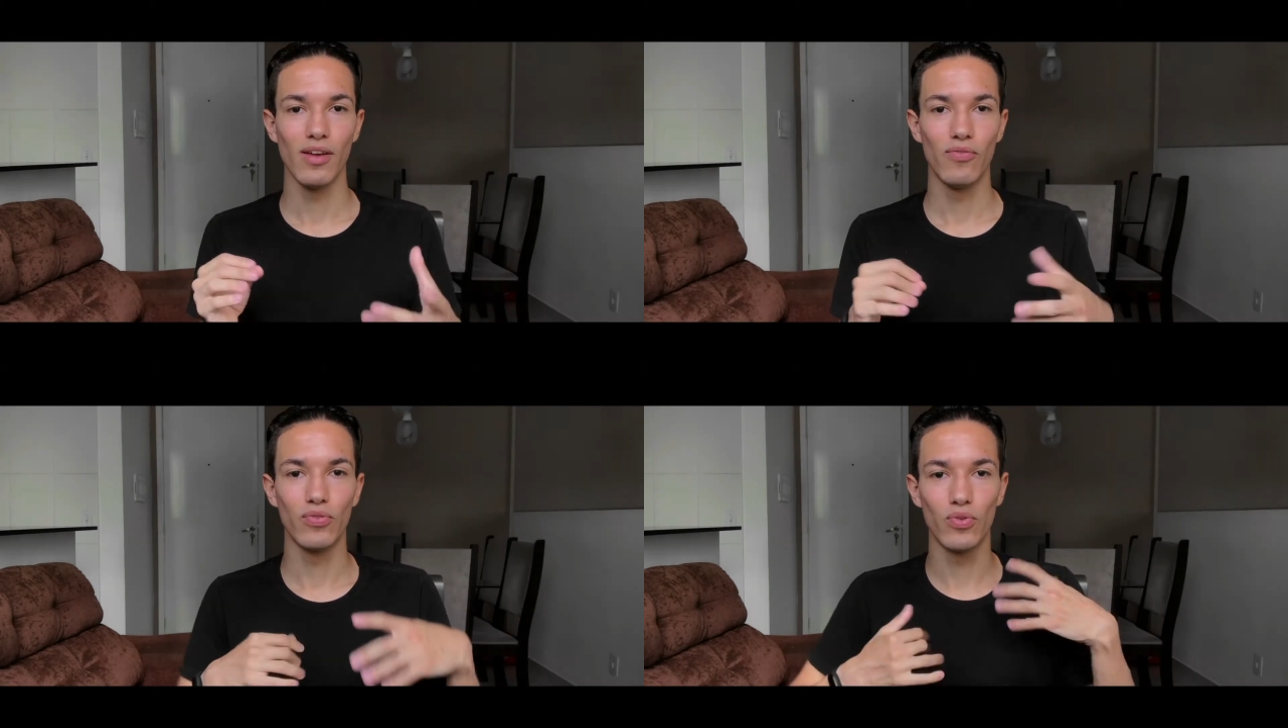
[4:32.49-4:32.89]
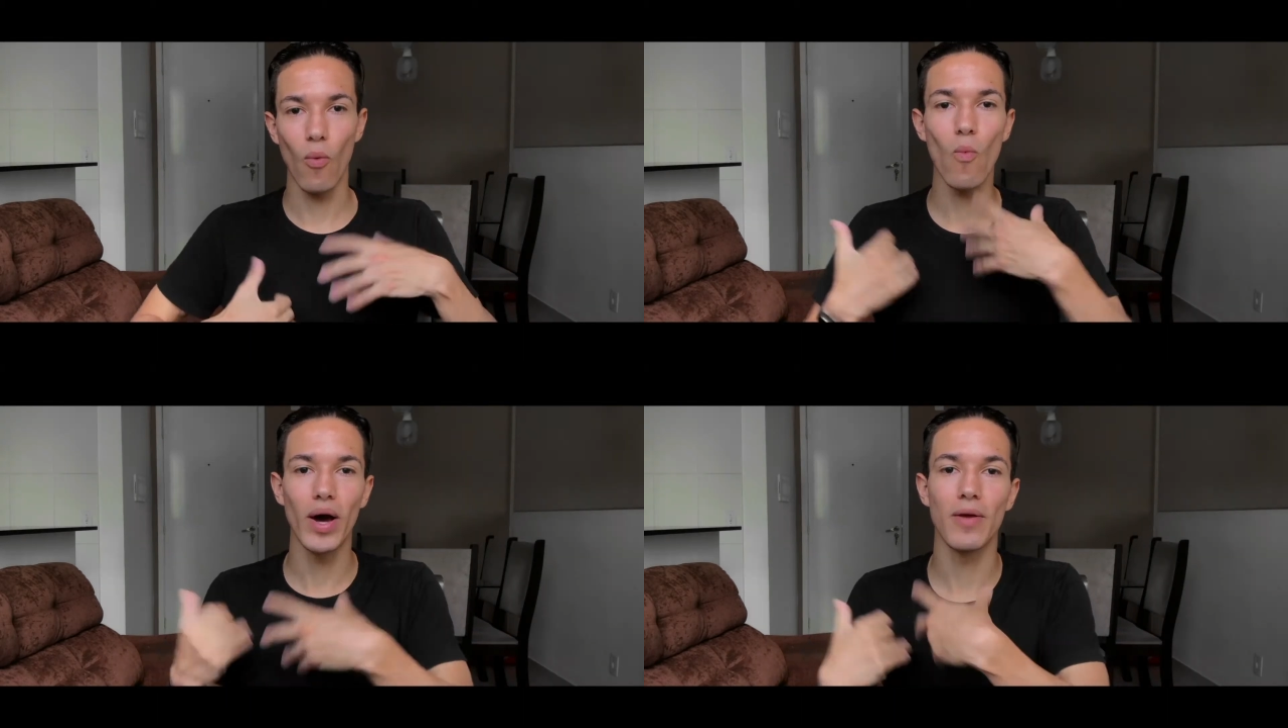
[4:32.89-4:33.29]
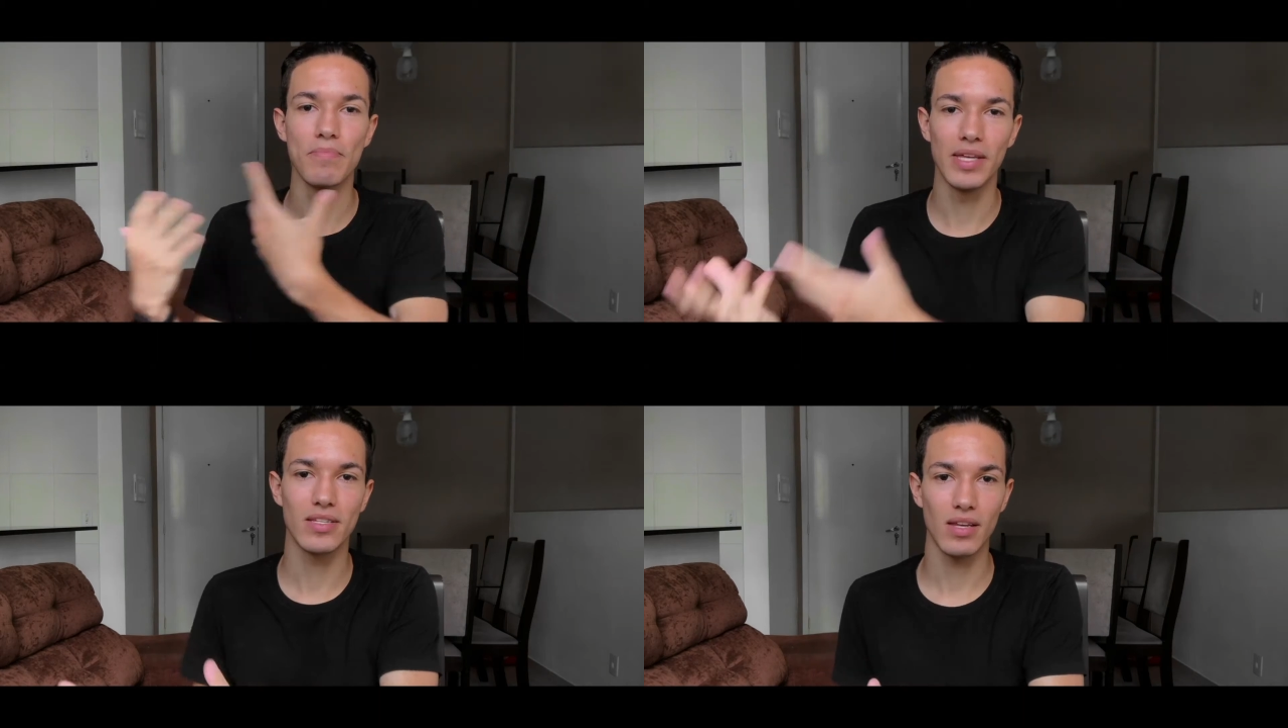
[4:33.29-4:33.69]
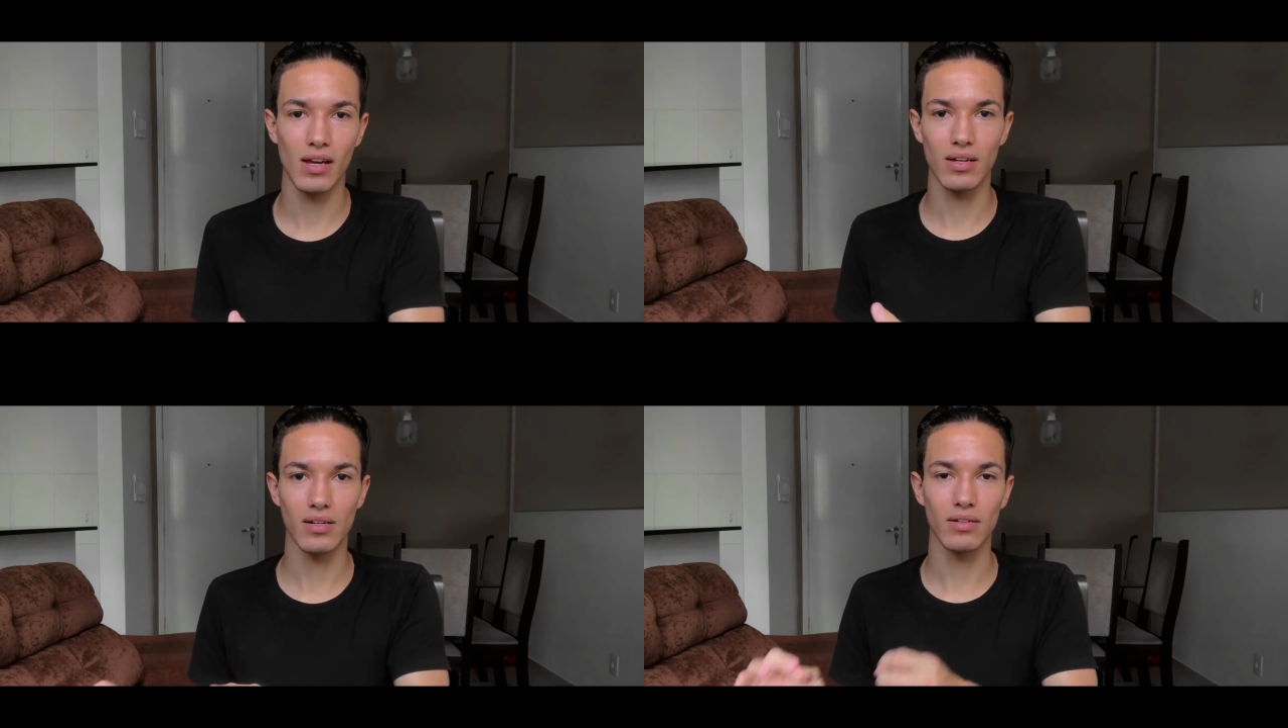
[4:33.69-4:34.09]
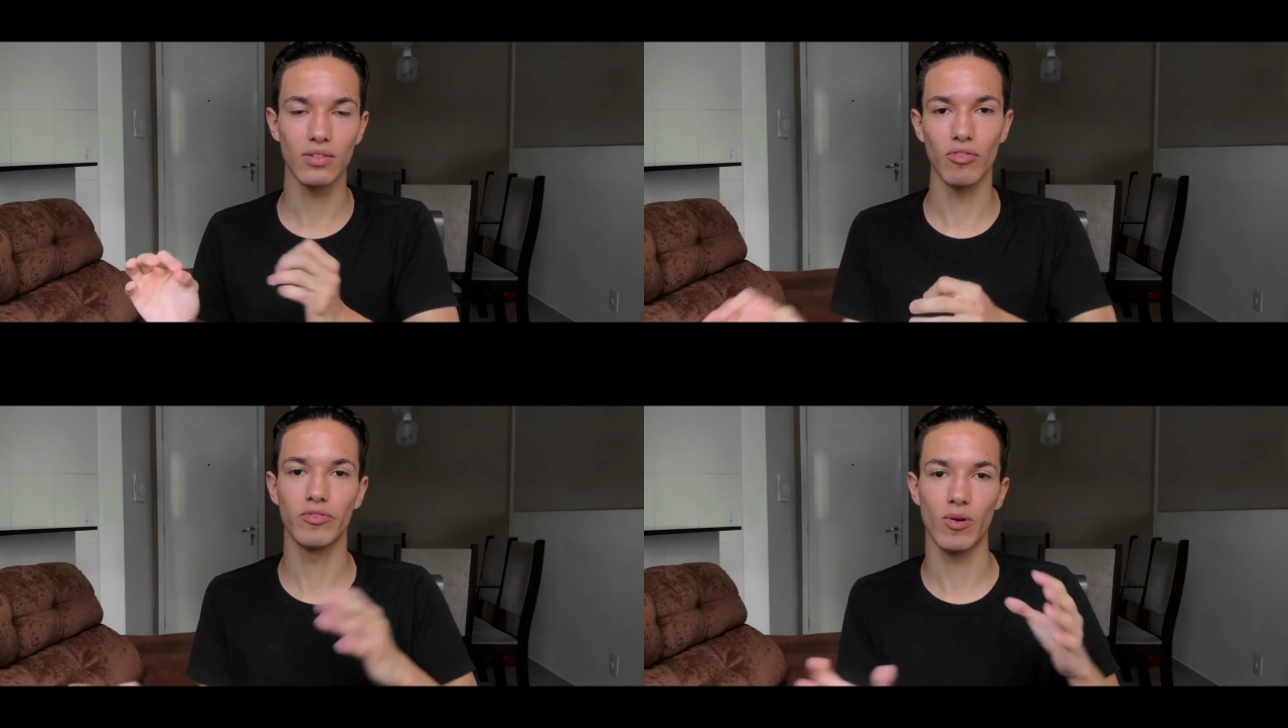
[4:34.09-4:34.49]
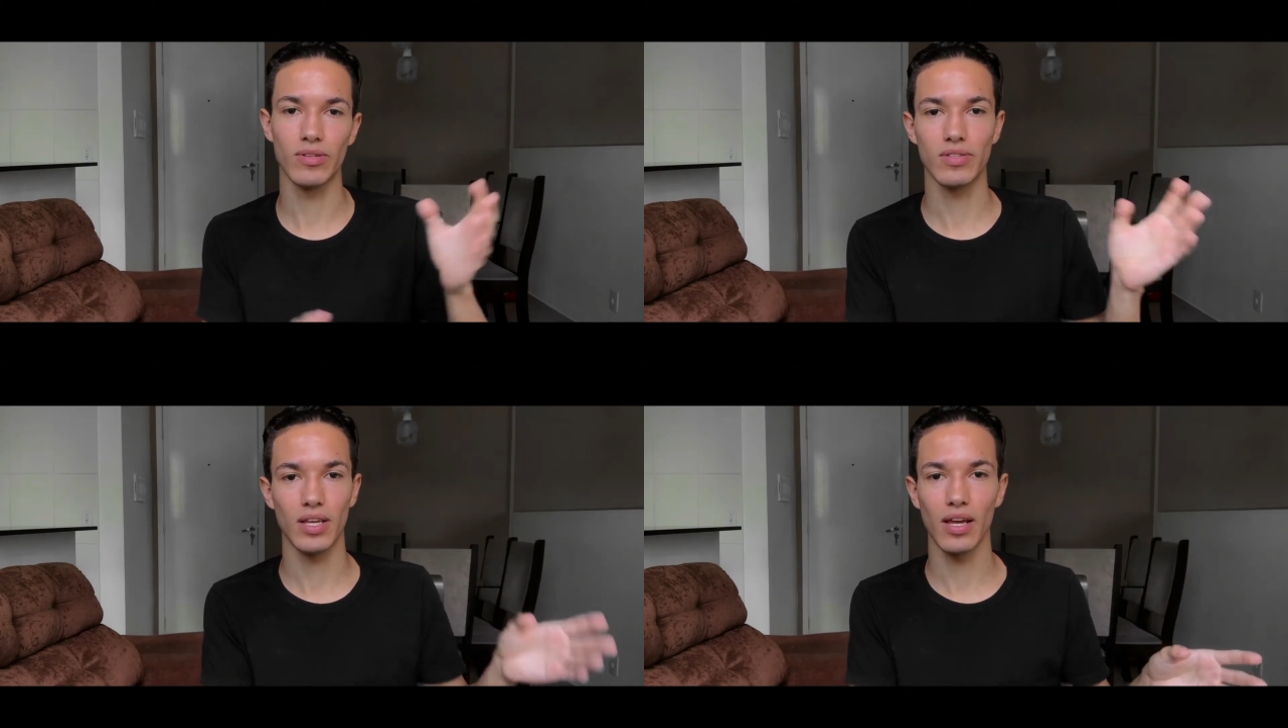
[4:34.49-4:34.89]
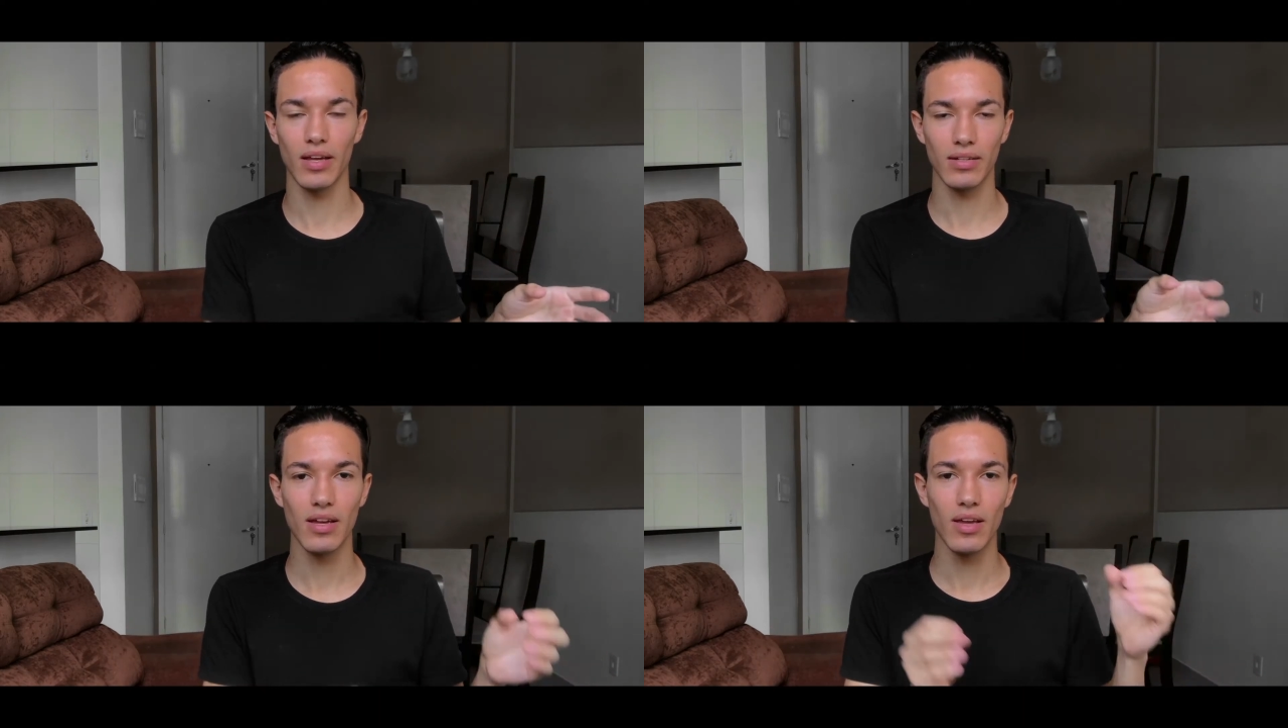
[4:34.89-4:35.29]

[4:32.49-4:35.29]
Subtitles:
If you don't want to be a singer, don't focus on singing.